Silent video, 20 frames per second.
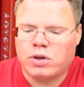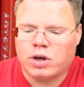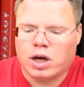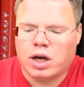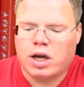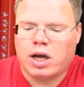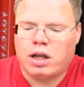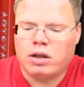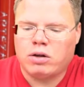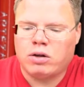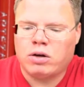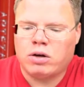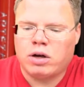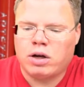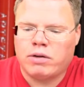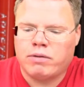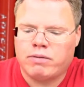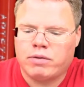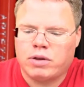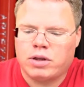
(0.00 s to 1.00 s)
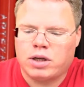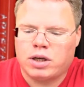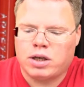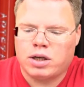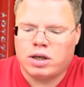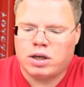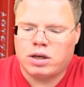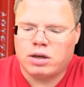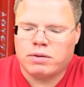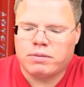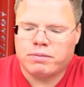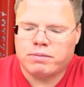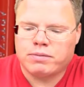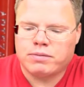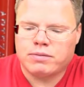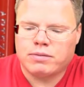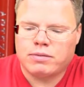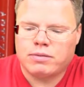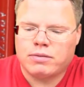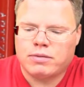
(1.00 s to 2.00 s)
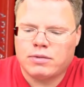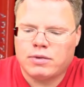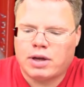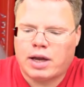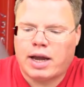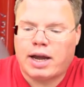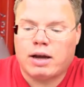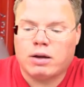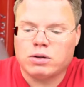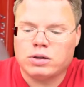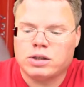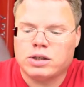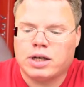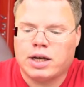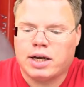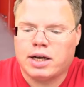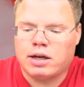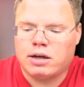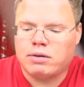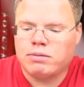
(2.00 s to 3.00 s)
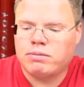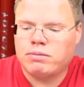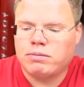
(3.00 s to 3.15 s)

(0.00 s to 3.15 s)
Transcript: color of the outside